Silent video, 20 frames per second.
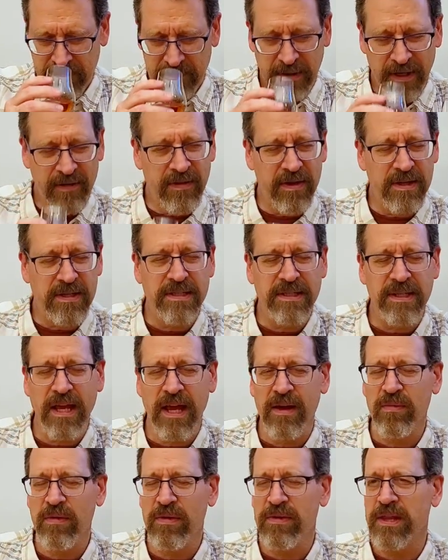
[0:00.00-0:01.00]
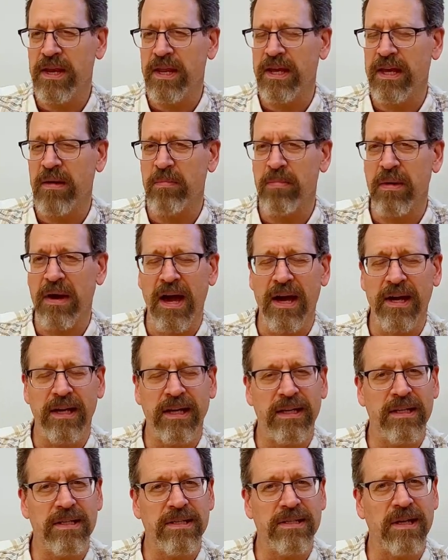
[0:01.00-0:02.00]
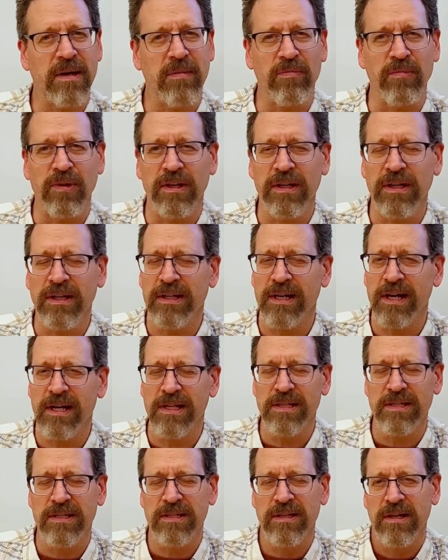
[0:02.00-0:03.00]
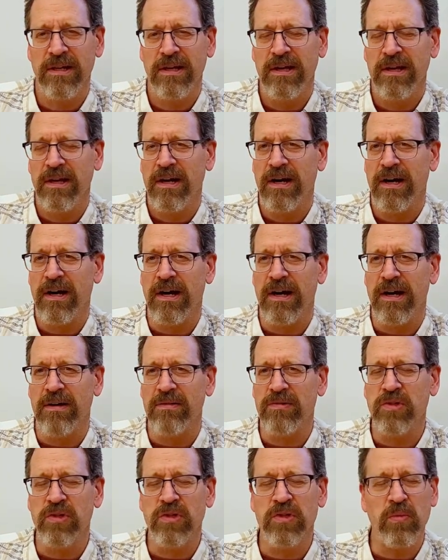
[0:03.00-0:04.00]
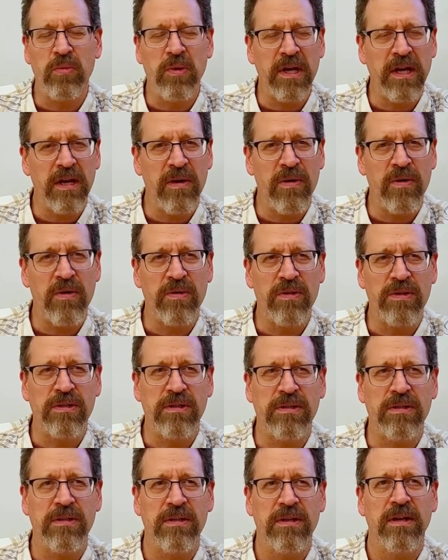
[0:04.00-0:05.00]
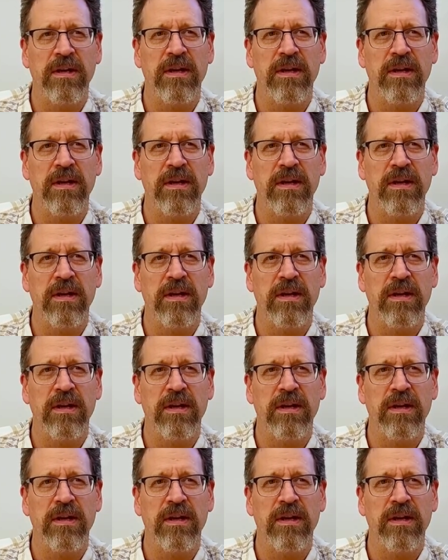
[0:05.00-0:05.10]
But if I stay with it, I get back into some really nice sweet oaks,